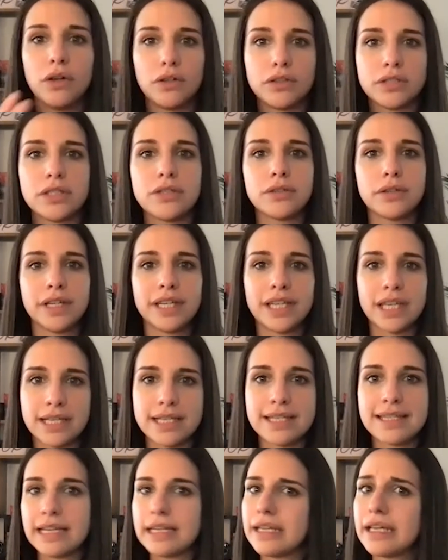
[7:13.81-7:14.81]
auditory, and
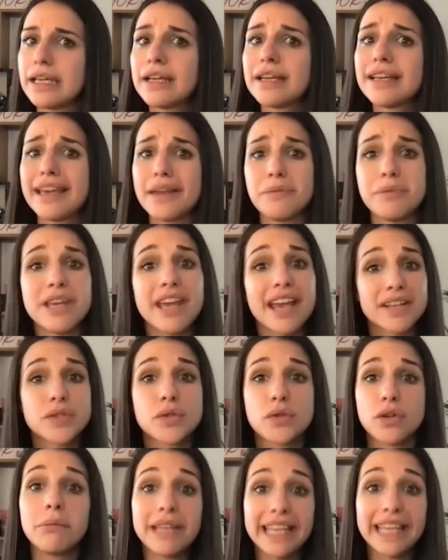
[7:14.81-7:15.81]
kinesthetic can be
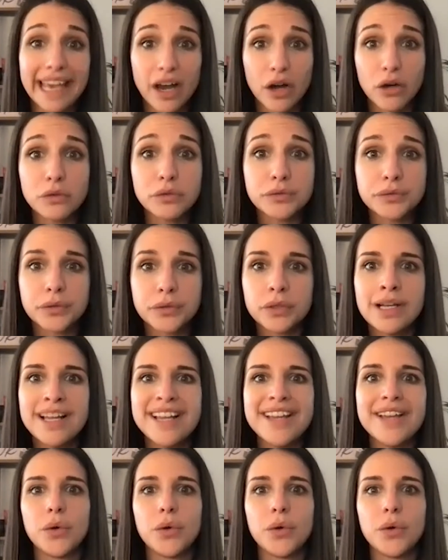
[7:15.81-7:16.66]
extremely helpful